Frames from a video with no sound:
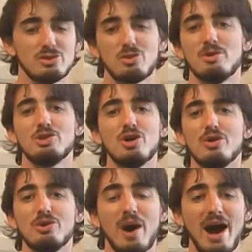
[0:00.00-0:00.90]
I'm going to show
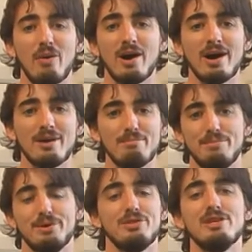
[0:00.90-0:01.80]
you how I
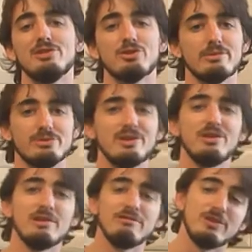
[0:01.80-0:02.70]
put these herbs into
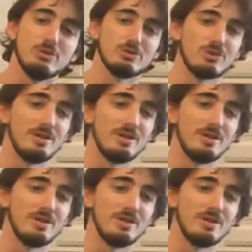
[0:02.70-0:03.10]
the infuser,